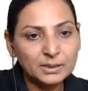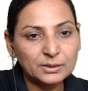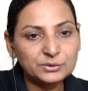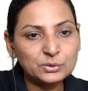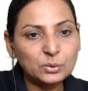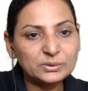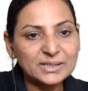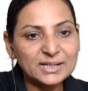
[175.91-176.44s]

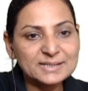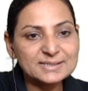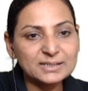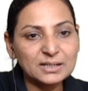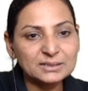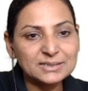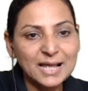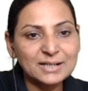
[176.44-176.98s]
You know, there is
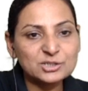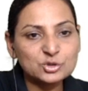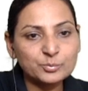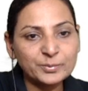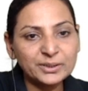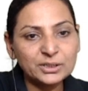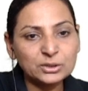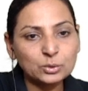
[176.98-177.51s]

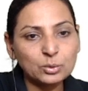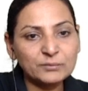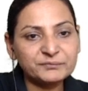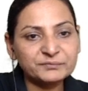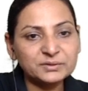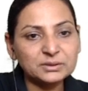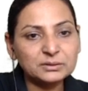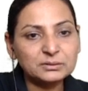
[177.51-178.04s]
attachment of
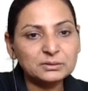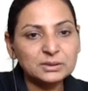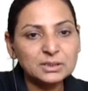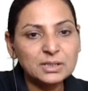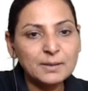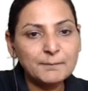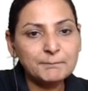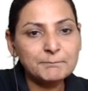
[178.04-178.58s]
the
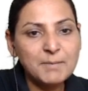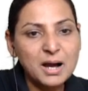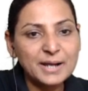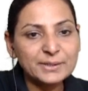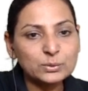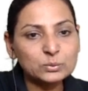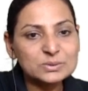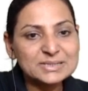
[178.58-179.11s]

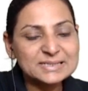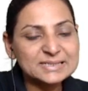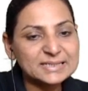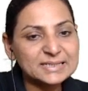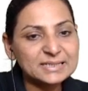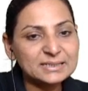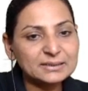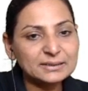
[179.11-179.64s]

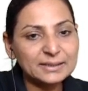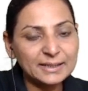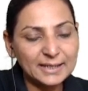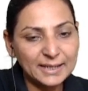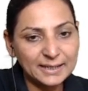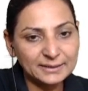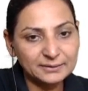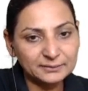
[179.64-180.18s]
myosin
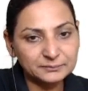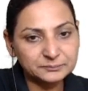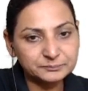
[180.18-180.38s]
head